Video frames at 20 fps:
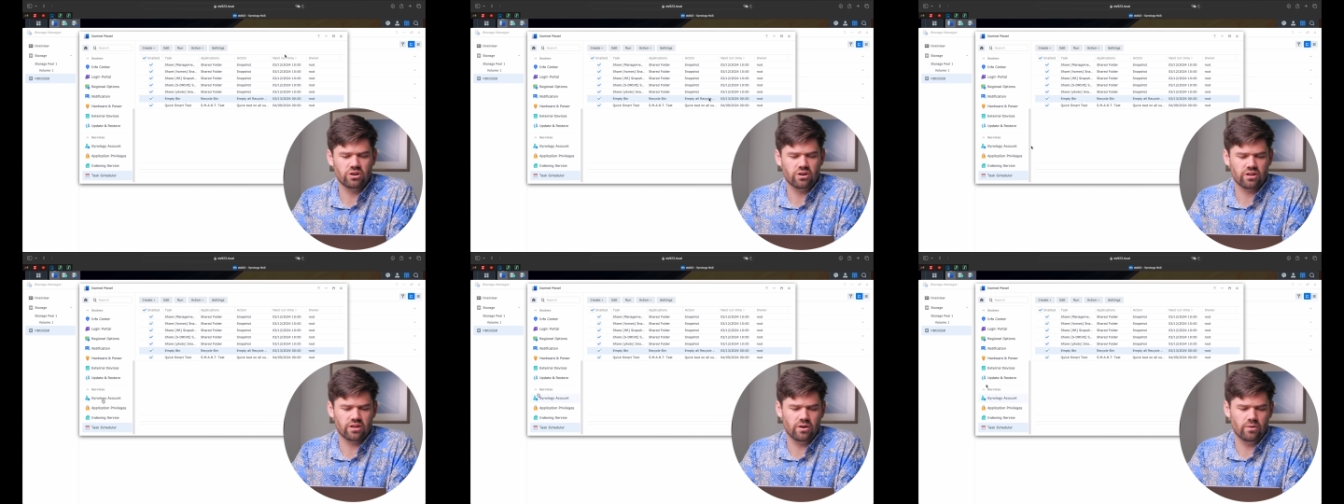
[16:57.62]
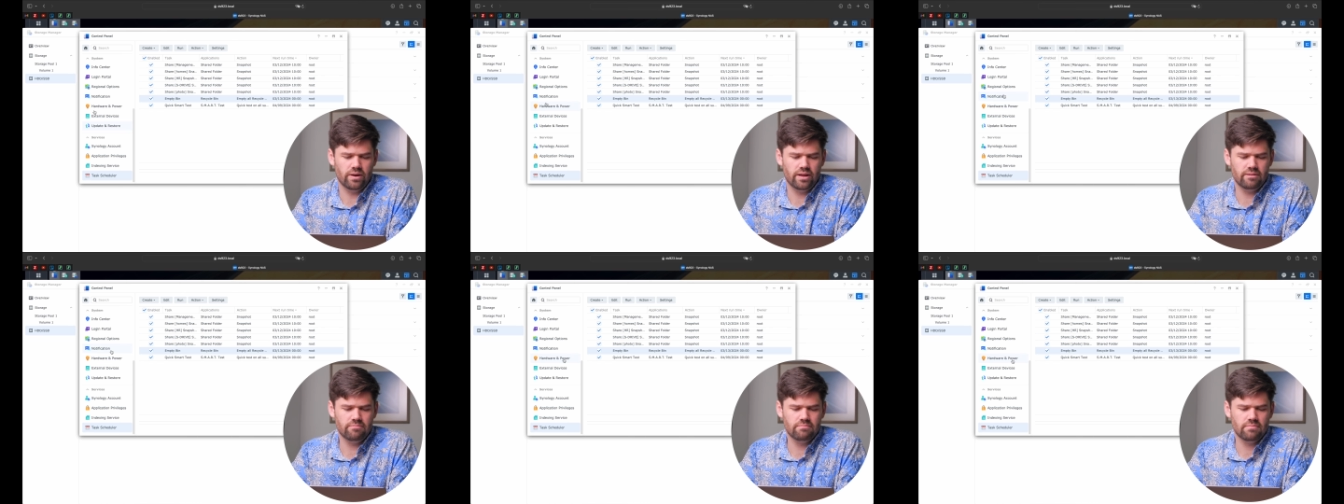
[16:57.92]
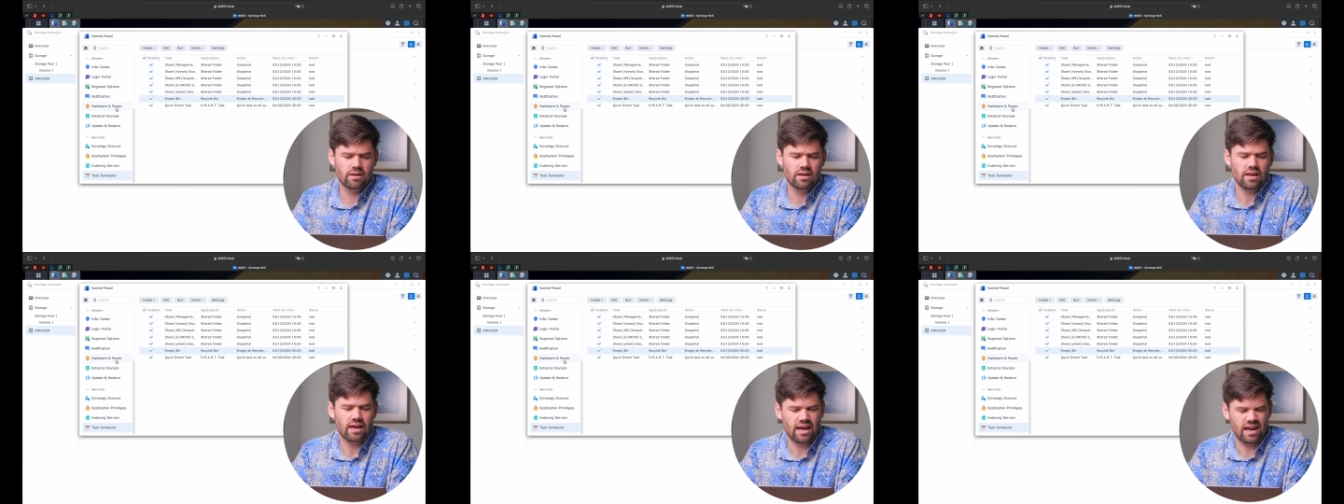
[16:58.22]
going to go
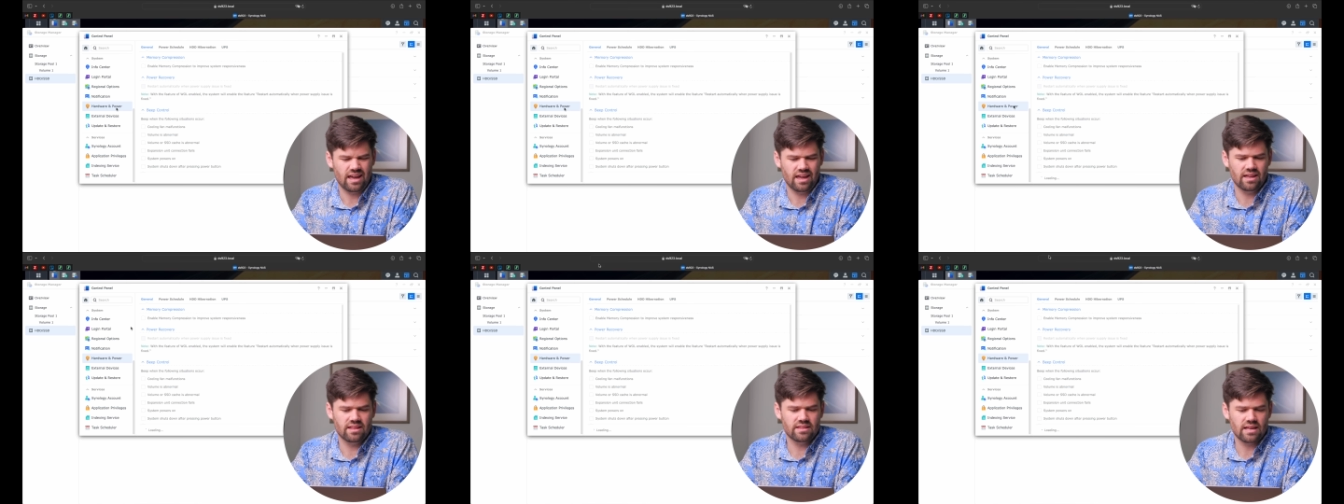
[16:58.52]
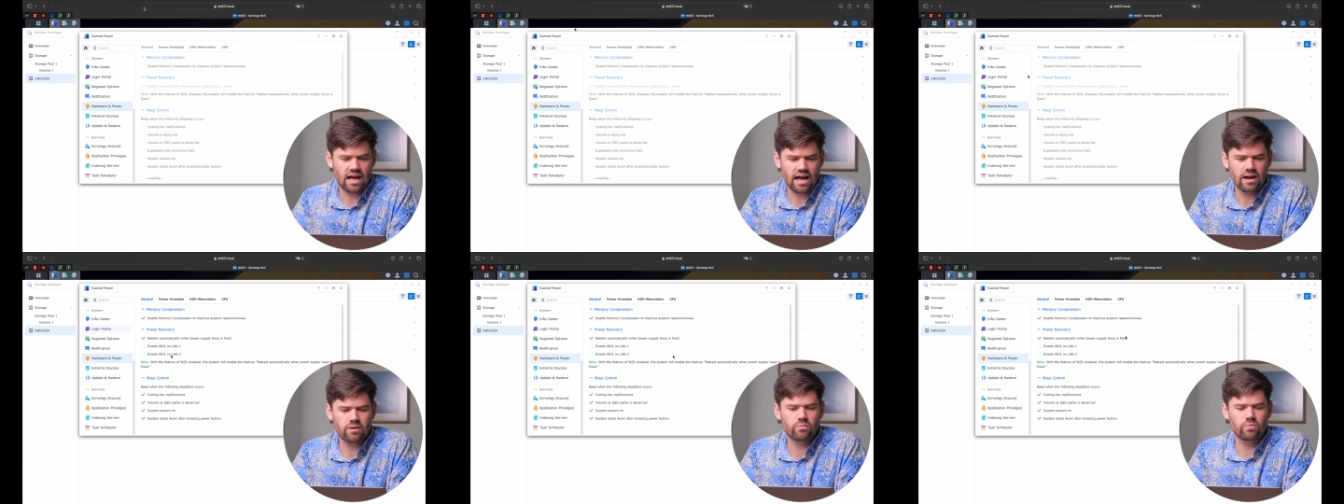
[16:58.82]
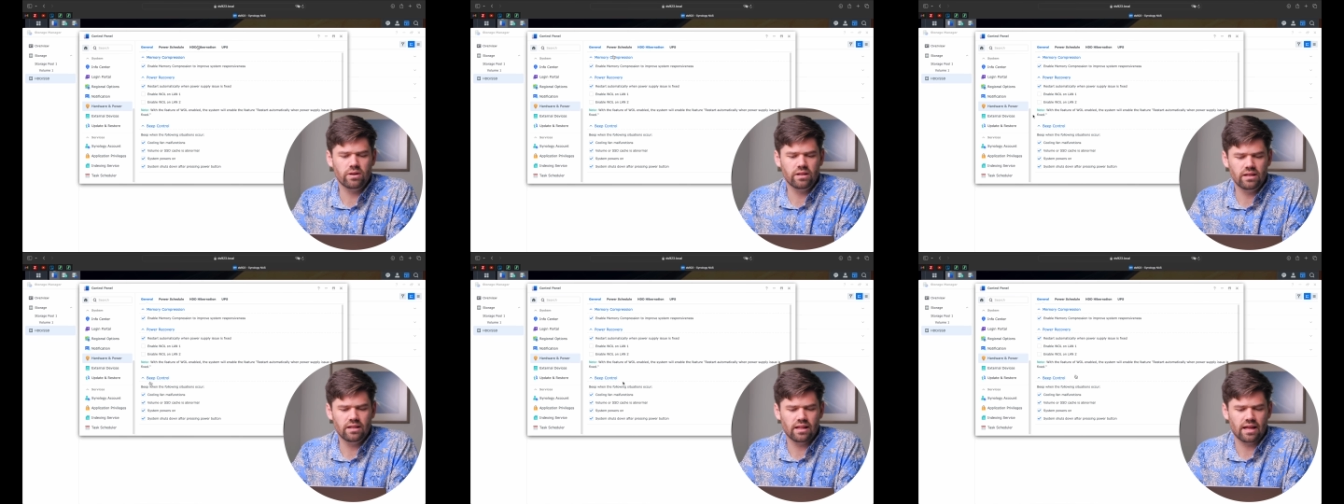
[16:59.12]
in and I
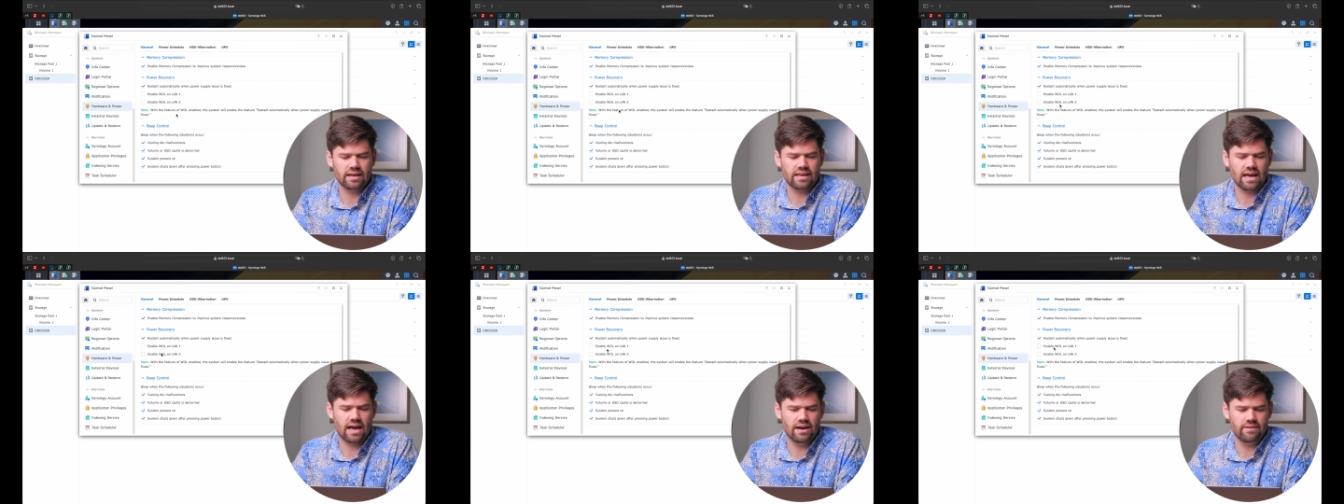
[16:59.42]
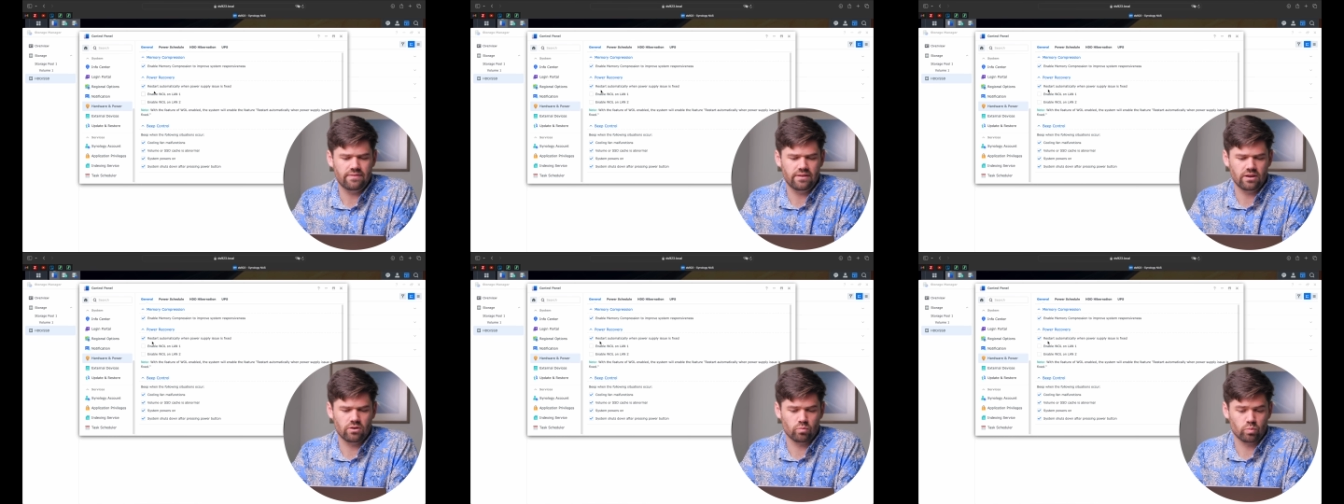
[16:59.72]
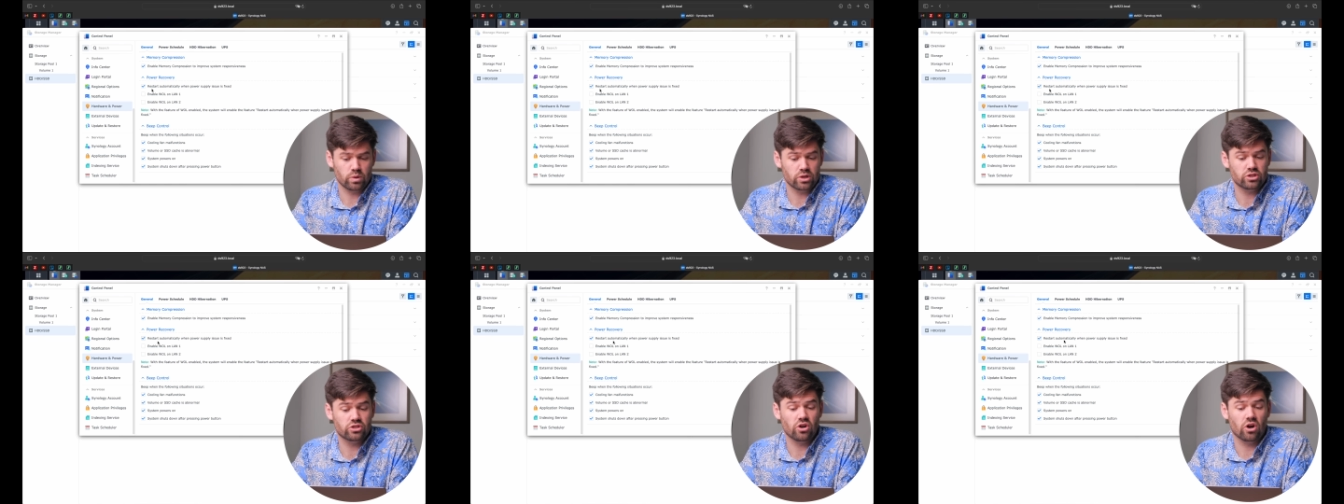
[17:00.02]
really like having
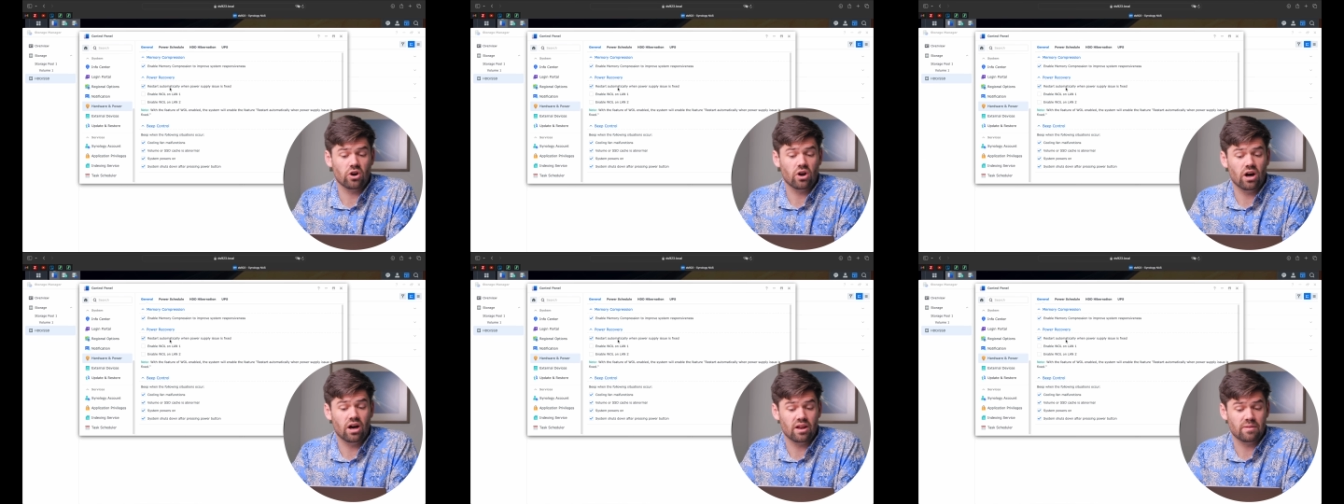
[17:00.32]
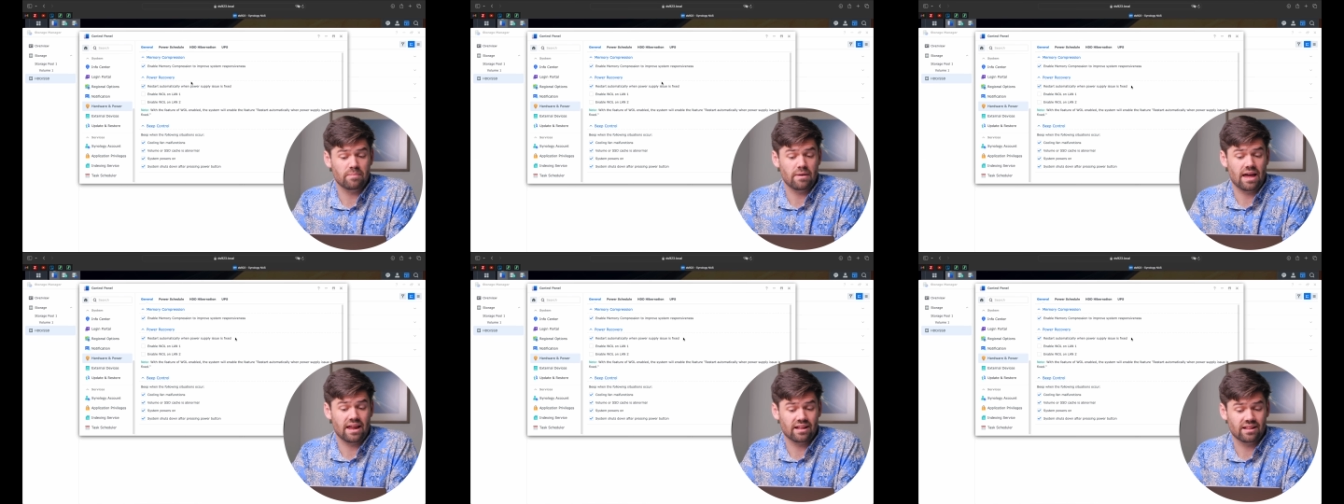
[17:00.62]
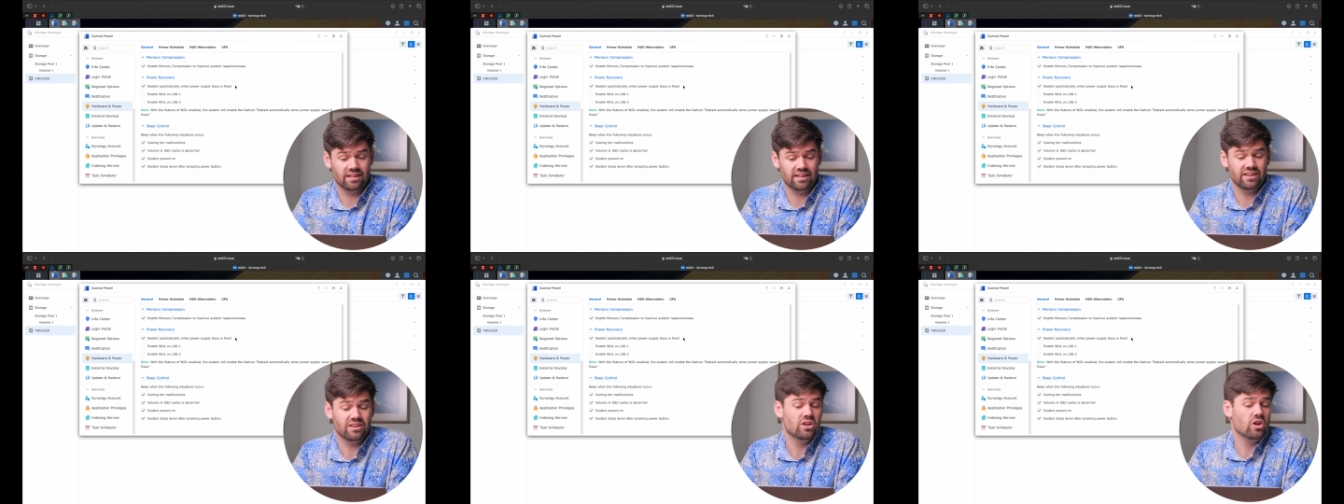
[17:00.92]
restart
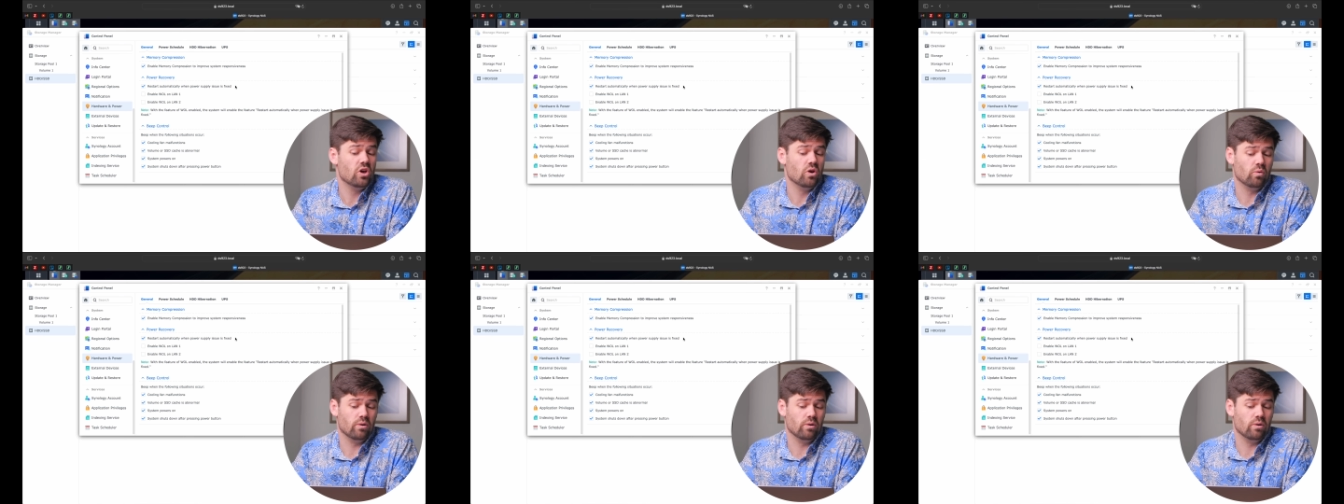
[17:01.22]
automatically